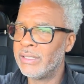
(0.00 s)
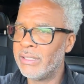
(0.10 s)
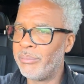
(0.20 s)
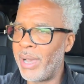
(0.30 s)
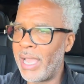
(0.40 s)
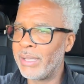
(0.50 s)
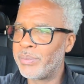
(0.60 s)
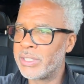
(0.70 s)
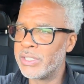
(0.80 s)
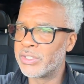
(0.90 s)
the bike
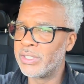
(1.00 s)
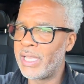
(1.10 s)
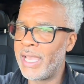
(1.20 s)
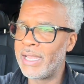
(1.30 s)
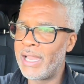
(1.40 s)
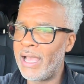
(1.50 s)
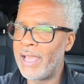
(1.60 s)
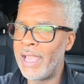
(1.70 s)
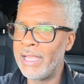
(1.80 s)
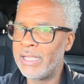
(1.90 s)
potentially at
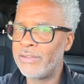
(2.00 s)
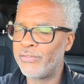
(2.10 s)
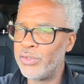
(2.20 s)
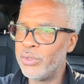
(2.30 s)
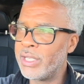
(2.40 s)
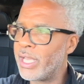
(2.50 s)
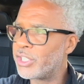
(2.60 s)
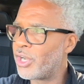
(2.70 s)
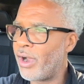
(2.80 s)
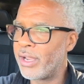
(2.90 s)
a few
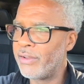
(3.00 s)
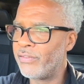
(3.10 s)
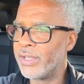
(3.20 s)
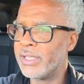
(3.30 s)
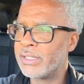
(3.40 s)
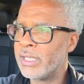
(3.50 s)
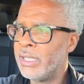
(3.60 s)
NHRA events